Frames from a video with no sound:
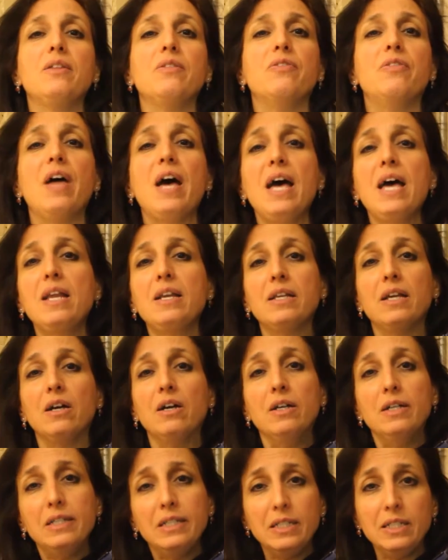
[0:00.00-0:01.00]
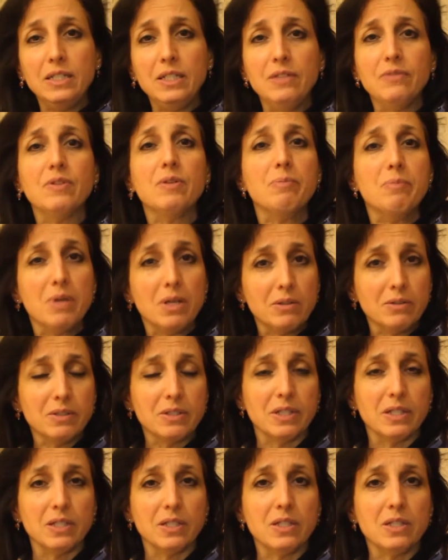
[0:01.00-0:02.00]
That uneven
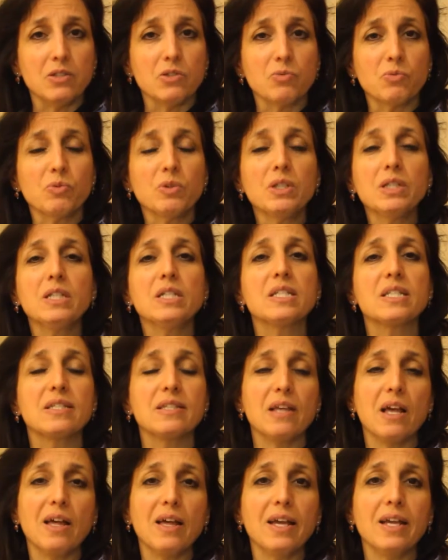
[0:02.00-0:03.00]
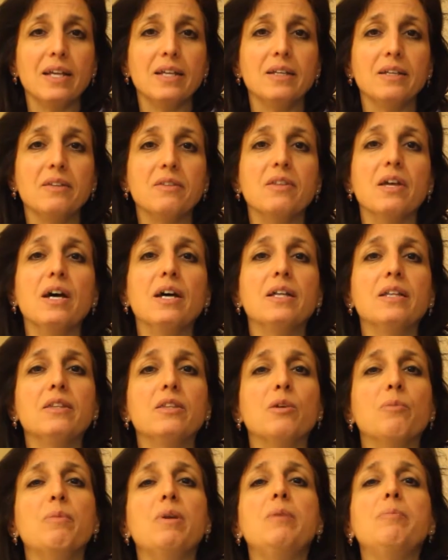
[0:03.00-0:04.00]
melting is really a sign that
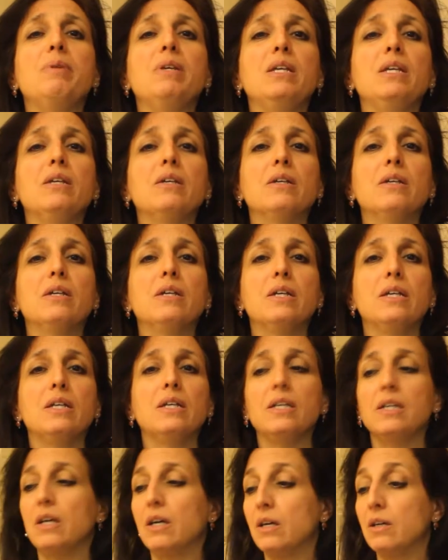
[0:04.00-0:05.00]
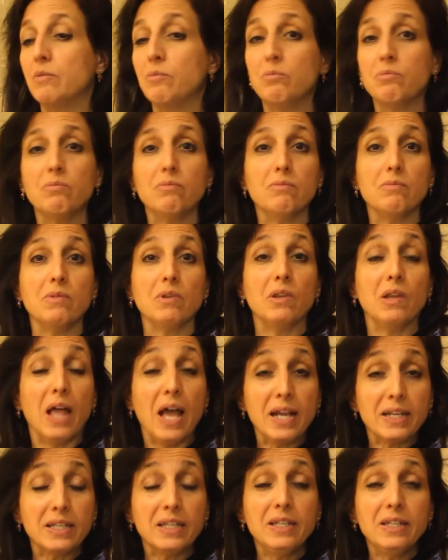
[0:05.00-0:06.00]
there may be
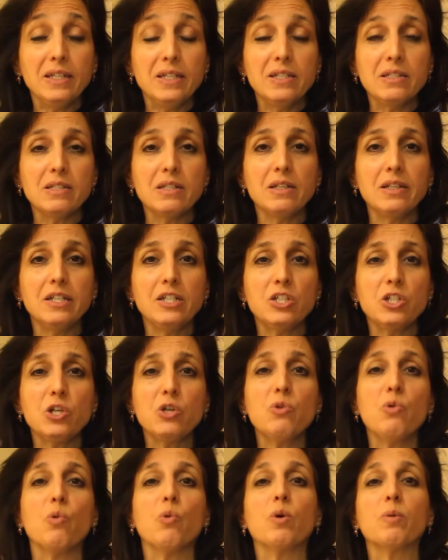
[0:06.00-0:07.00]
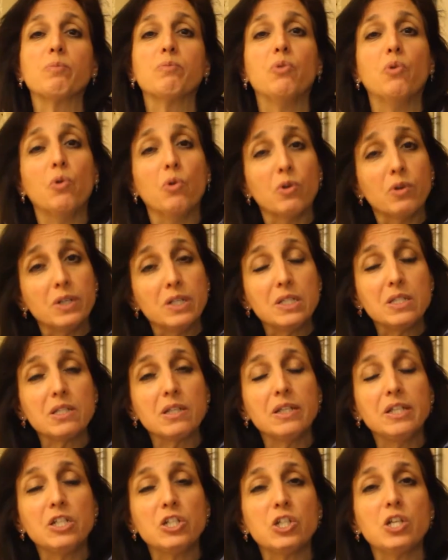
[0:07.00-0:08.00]
lacking insulation or poor
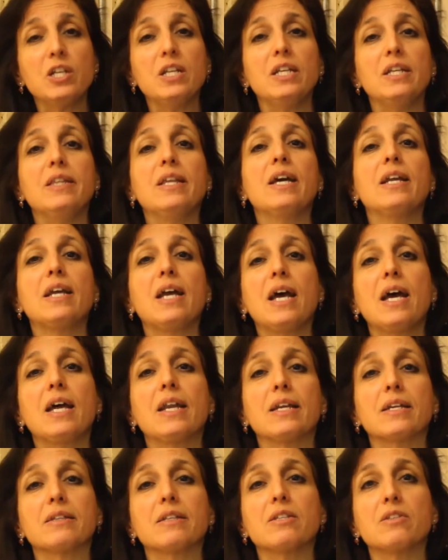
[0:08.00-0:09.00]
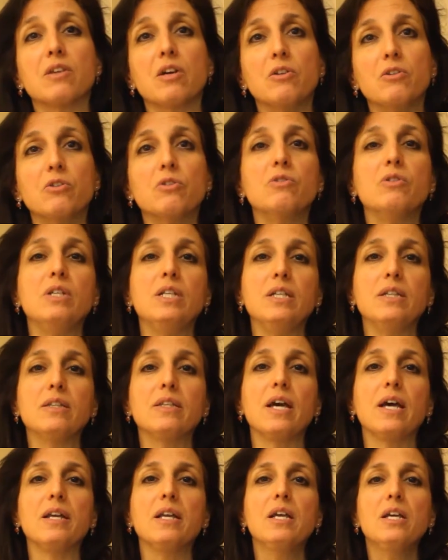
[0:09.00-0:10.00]
insulation in that attic that's underneath
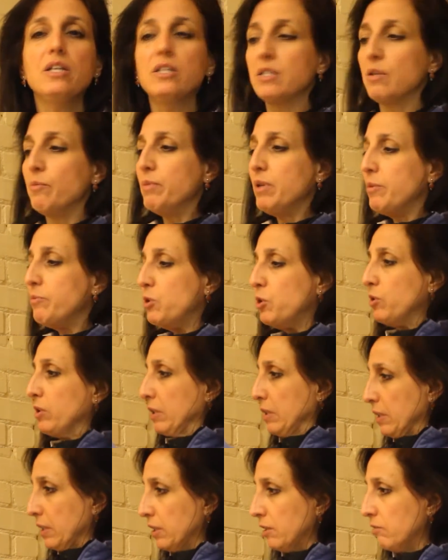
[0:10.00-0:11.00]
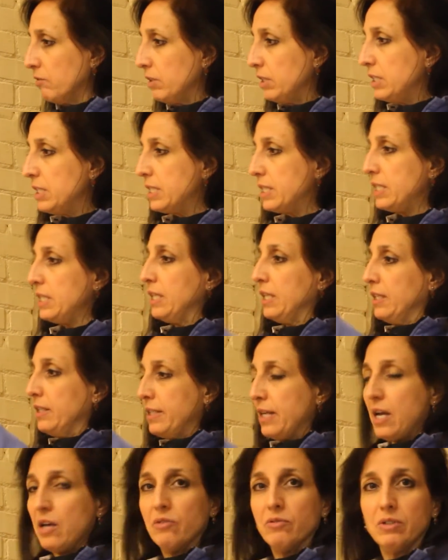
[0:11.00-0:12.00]
that. Sometimes you can literally see
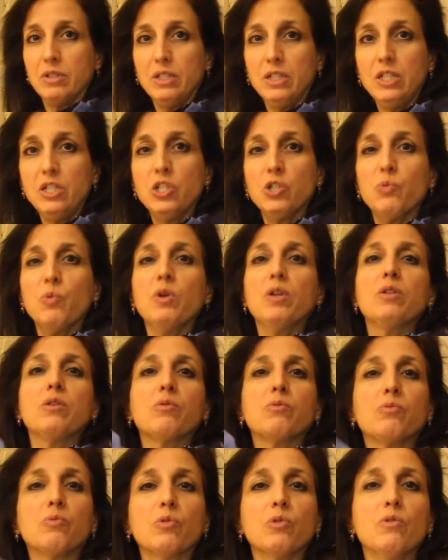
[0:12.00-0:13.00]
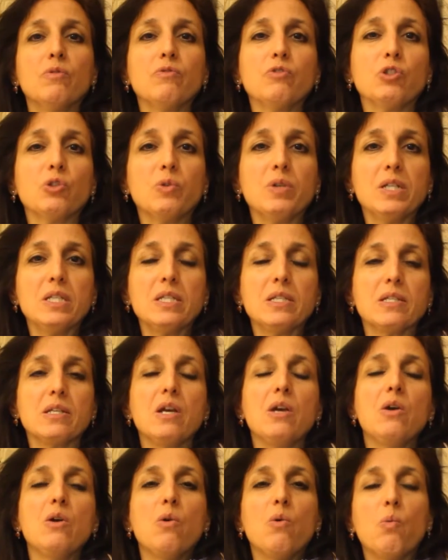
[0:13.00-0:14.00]
down each one of the roof joists
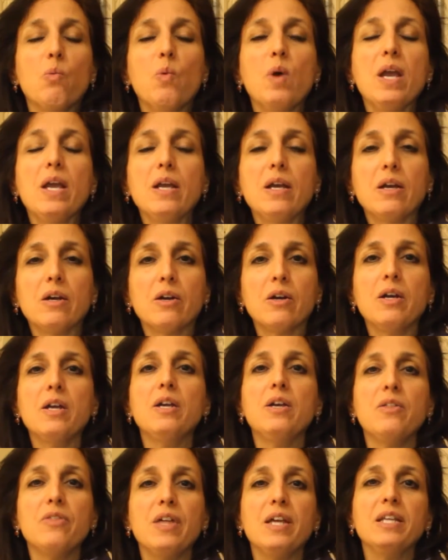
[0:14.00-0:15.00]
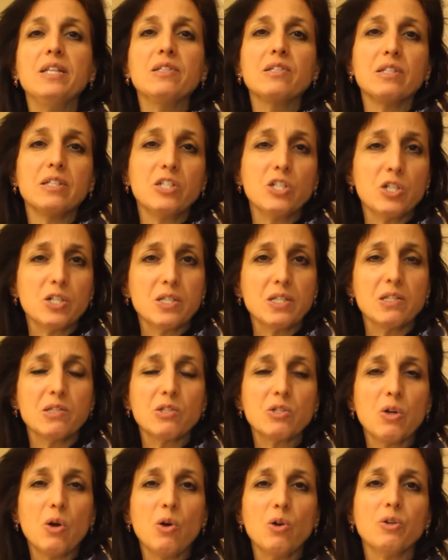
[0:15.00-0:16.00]
where that insulation is
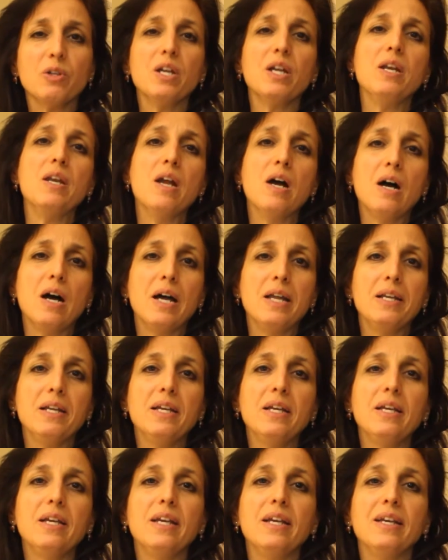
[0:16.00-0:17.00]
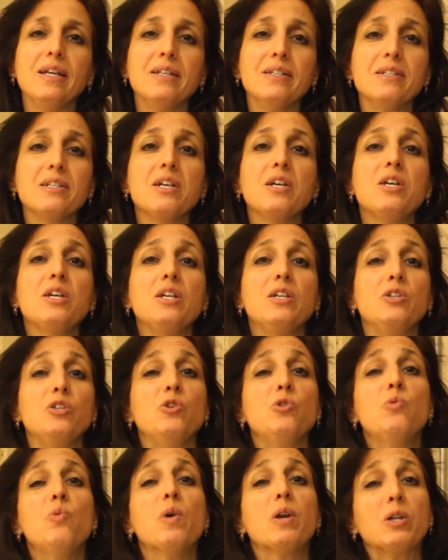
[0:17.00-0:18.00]
installed and not. And
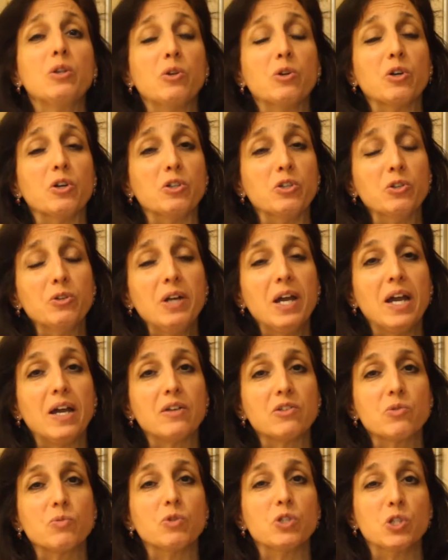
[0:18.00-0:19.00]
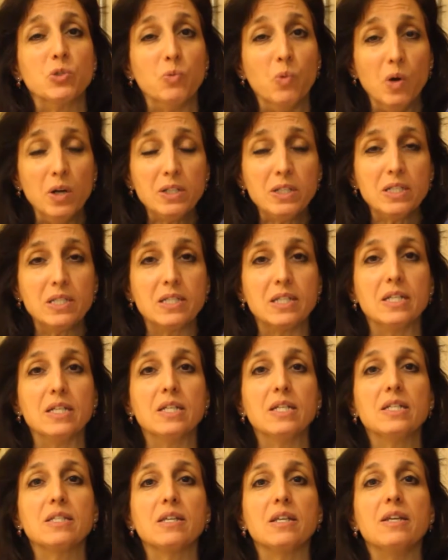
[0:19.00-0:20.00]
you want to look on your house, what you want to see
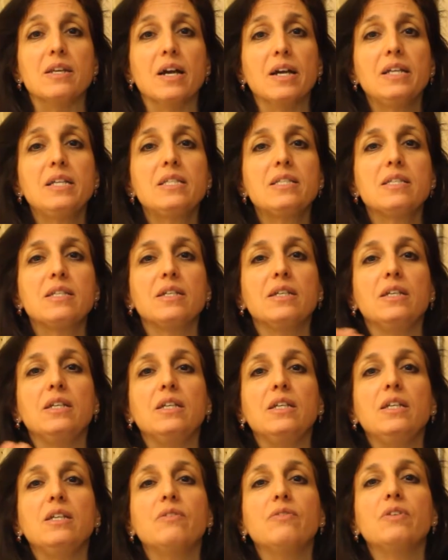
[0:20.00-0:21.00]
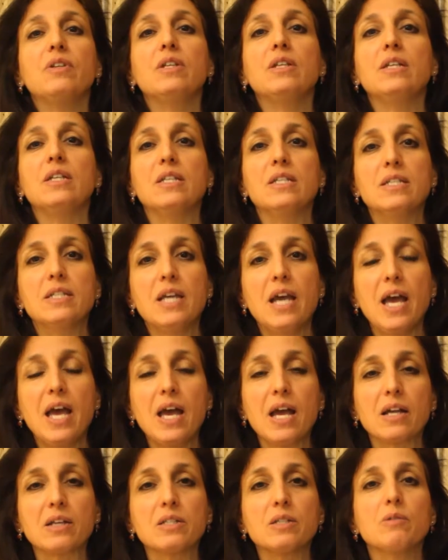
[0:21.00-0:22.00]
is a nice, even,
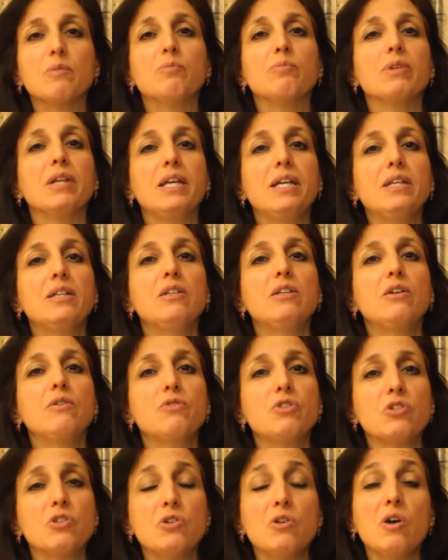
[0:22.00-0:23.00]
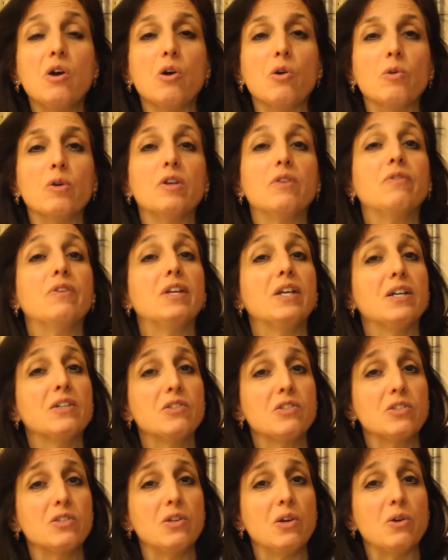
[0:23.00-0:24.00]
intact blanket of snow if it has
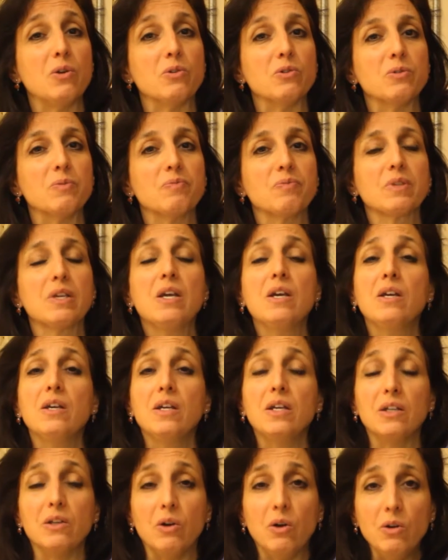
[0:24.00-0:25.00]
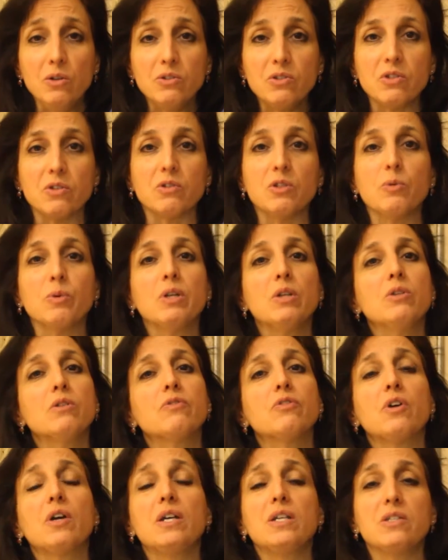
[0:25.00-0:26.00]
snowed. And also, you want to look
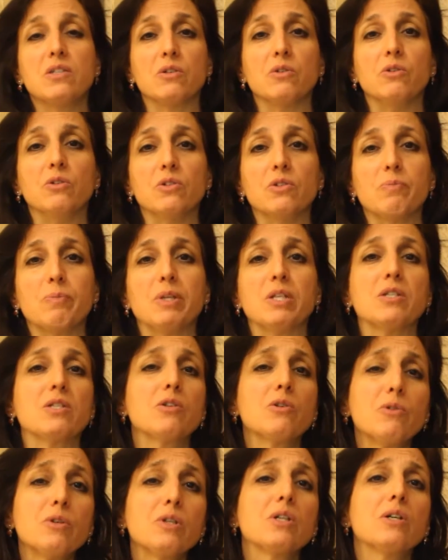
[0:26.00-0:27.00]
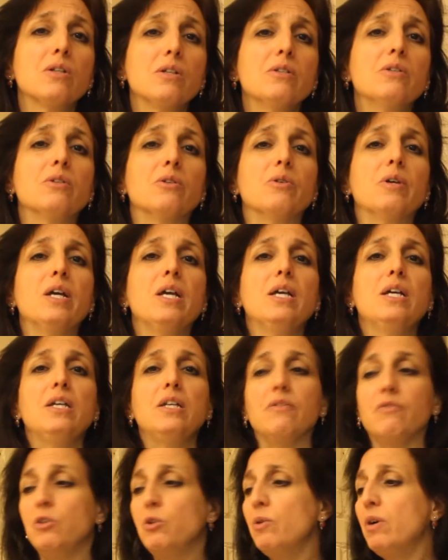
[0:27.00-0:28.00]
for icicles because they're a clue.
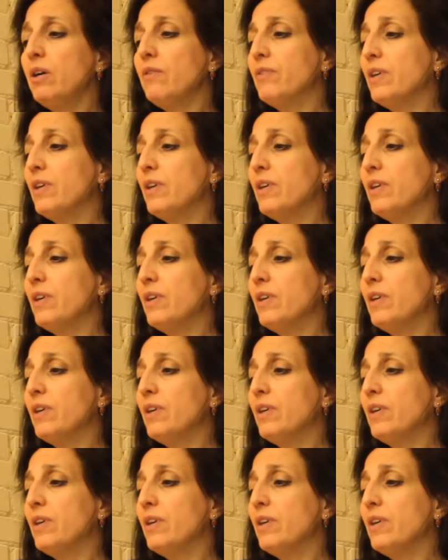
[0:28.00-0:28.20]
If you have